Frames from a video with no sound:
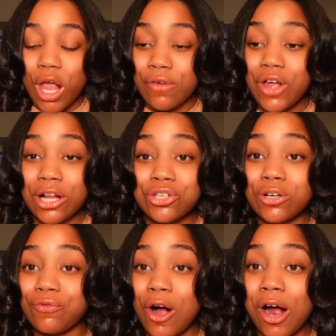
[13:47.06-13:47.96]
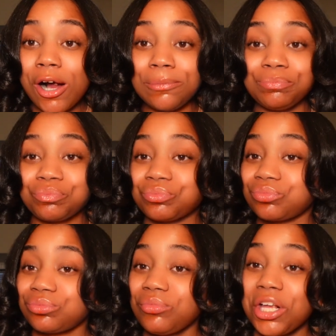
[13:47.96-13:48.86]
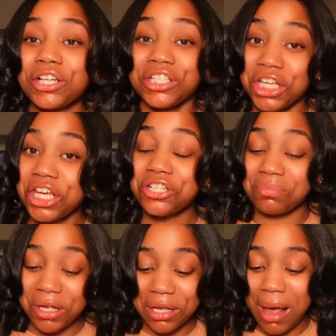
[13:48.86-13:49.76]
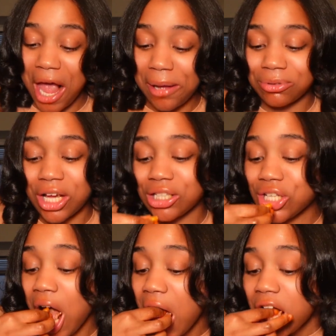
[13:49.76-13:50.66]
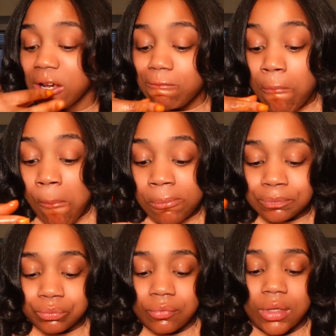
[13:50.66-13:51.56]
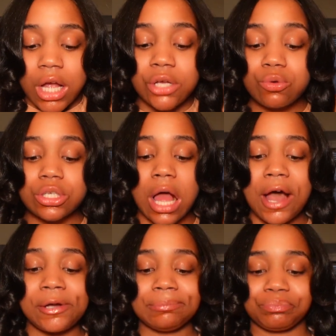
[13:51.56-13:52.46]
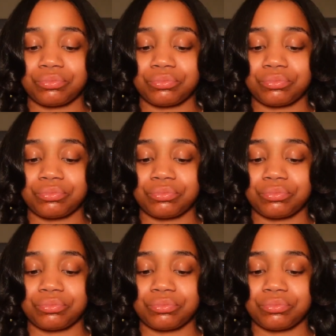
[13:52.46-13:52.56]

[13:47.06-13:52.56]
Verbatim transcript: if y'all took pharm teach me babe because it was like